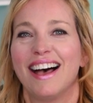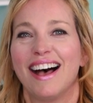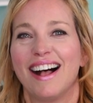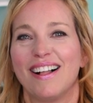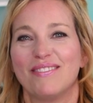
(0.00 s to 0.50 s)

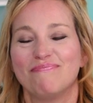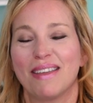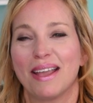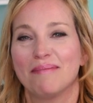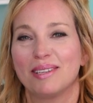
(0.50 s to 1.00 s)

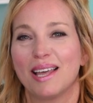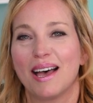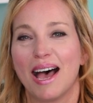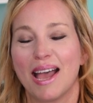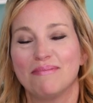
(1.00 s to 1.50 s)

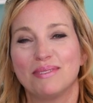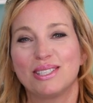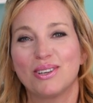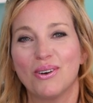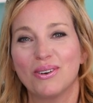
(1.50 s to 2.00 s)
Pamela, I'm
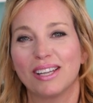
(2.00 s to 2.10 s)
so